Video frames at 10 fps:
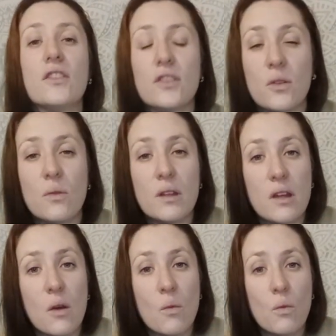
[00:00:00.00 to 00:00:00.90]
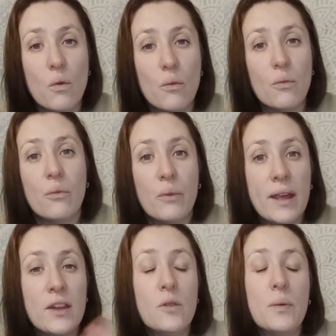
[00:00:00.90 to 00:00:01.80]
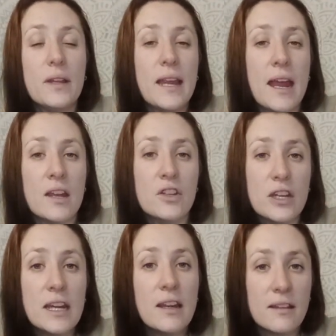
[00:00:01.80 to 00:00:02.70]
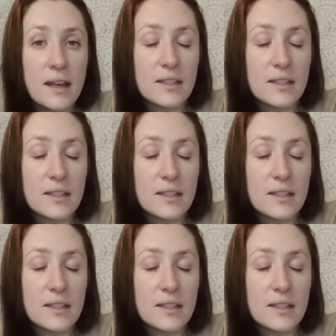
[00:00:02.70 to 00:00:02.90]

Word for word: So where you put the energy,